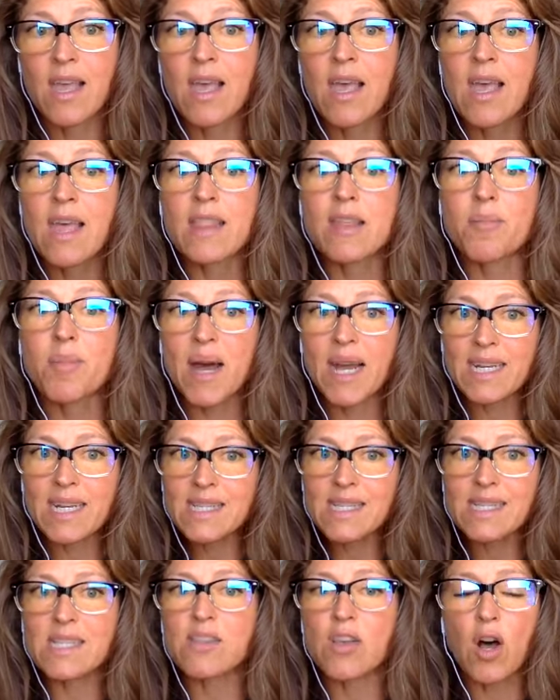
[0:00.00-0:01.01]
The body
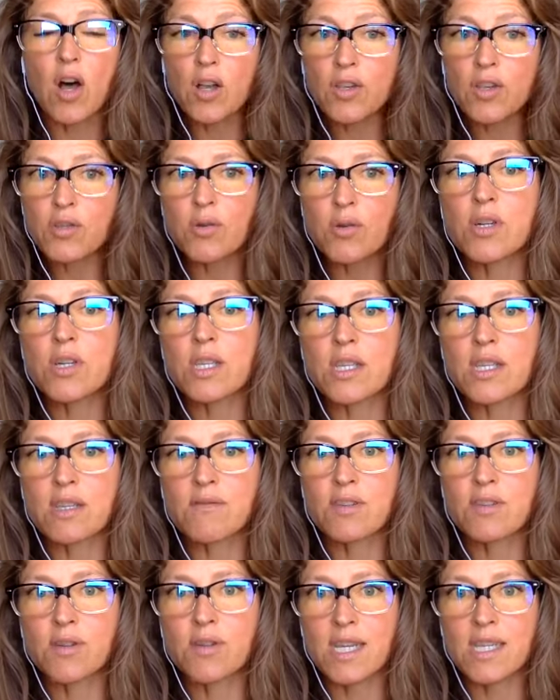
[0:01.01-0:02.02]
sees all sources
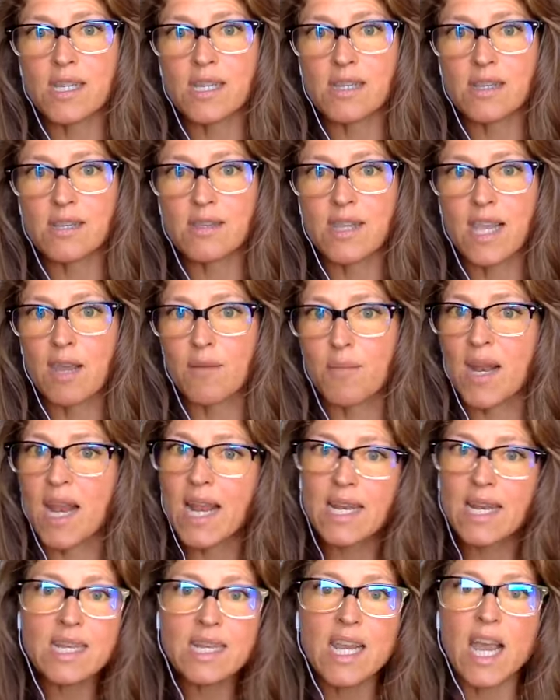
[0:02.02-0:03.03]
of stress as the same.
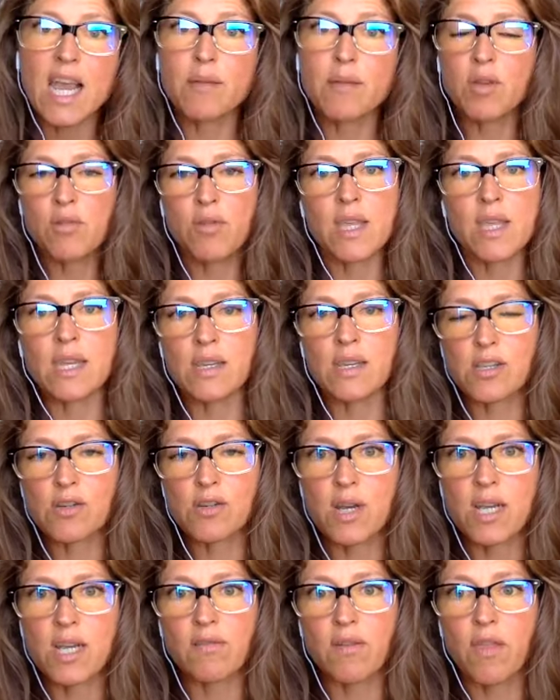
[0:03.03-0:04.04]
Anytime you think a
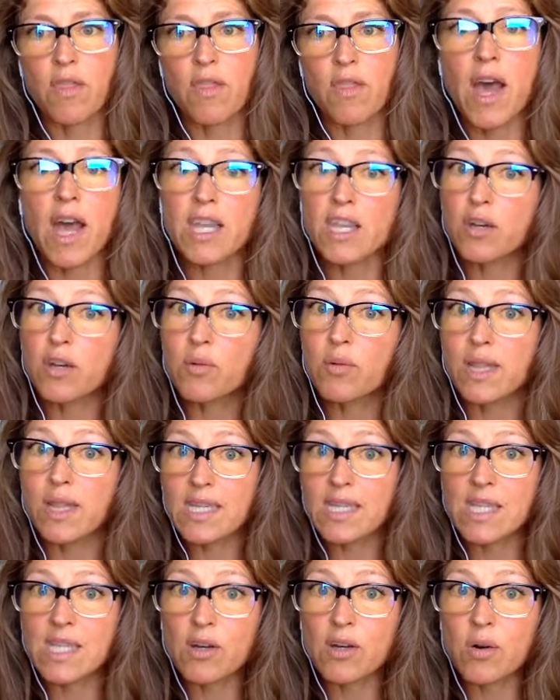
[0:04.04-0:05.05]
stressful thought, you're
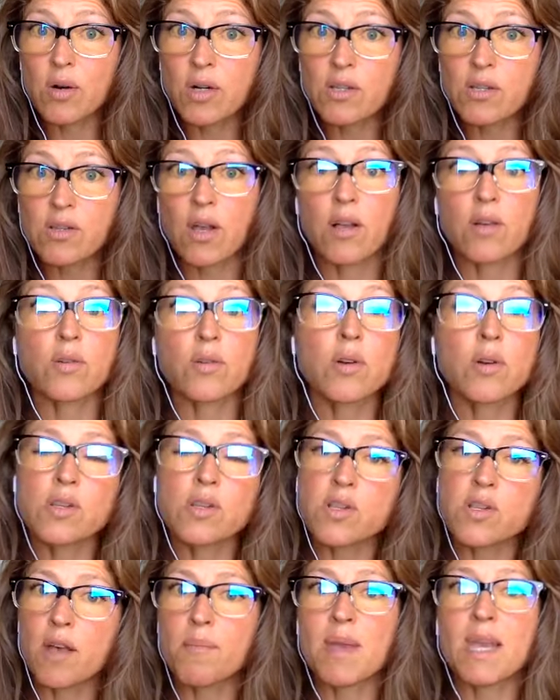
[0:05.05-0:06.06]
releasing cortisol.
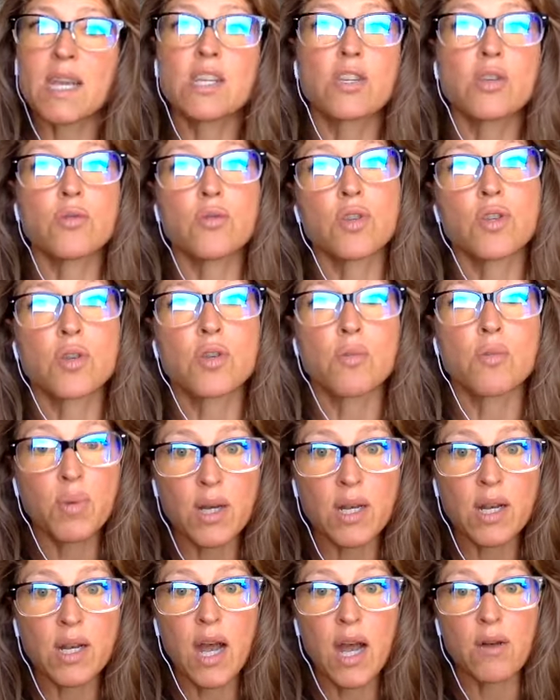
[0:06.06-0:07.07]
Cortisol makes you
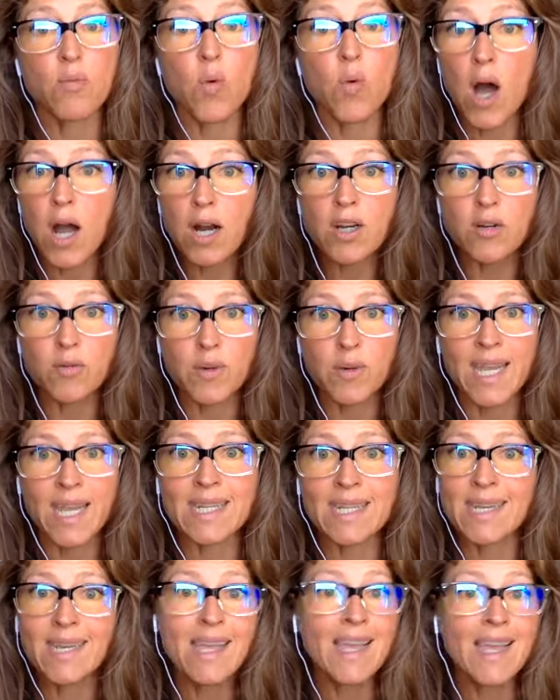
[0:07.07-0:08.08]
put on water
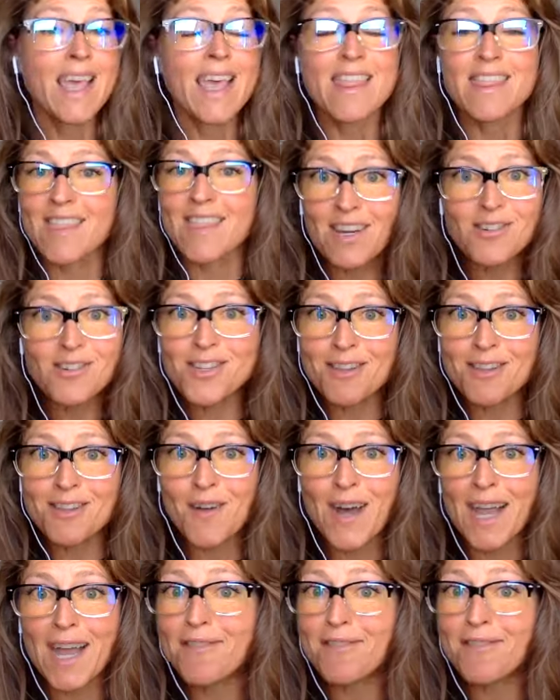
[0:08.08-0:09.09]
weight. There's the
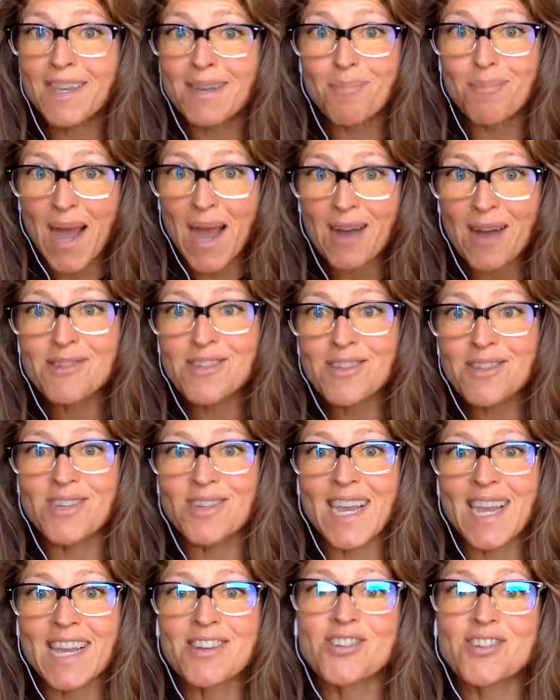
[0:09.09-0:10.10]
five pounds you
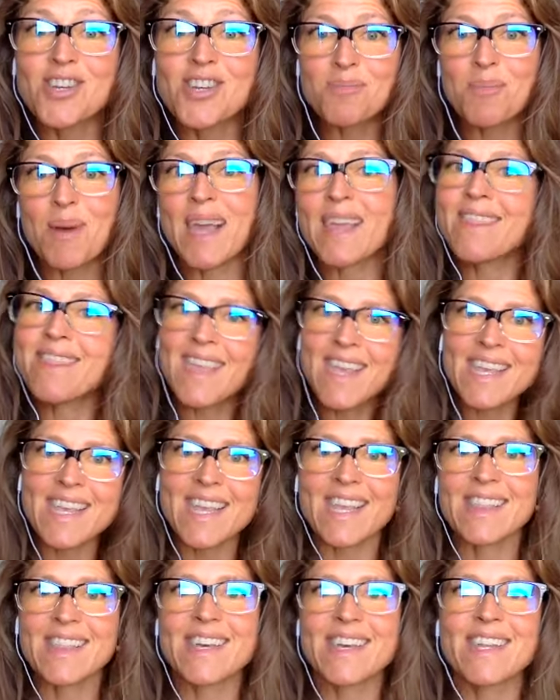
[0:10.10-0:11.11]
gained just by
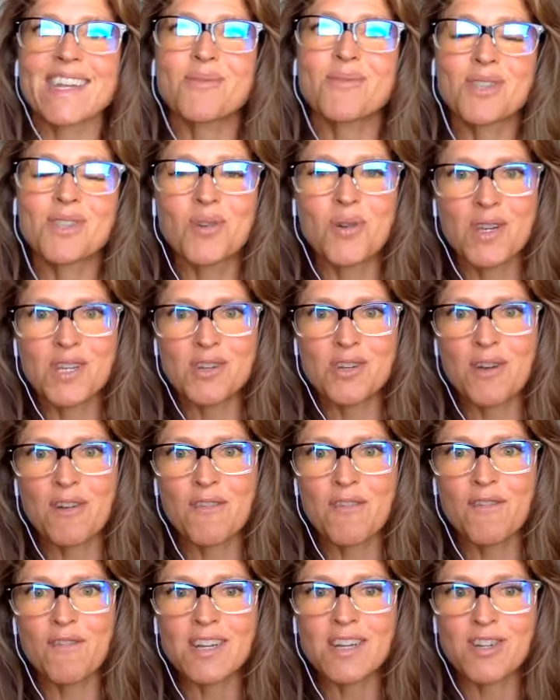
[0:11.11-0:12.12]
thinking that it was going to
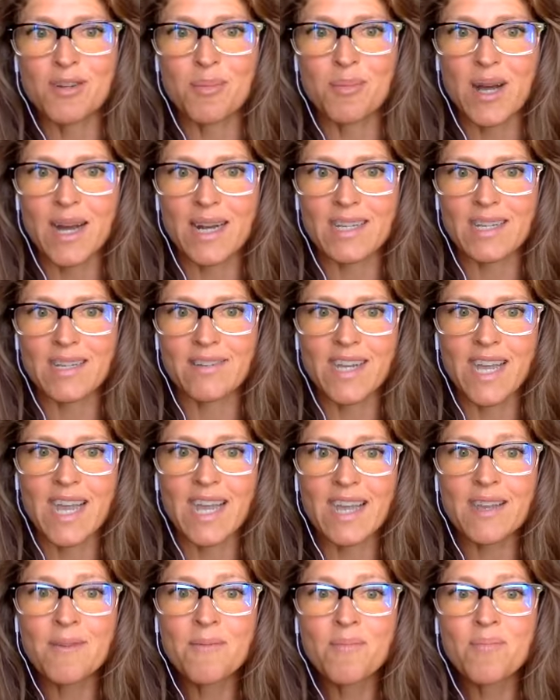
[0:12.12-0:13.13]
affect your body,
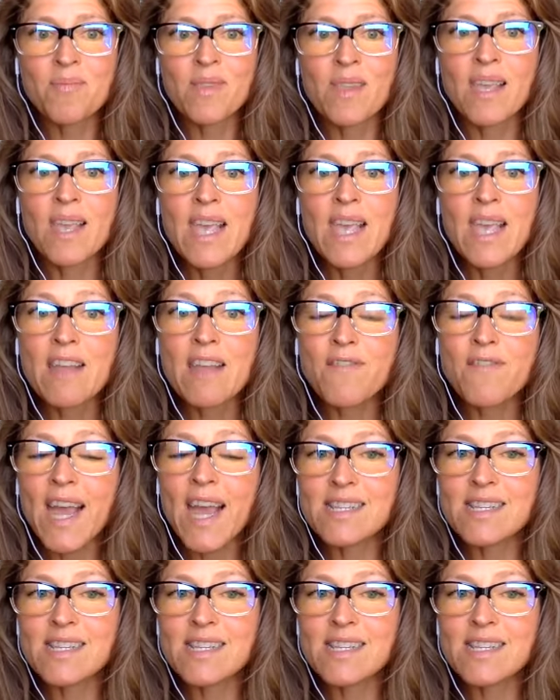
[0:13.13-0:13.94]
okay? In fact,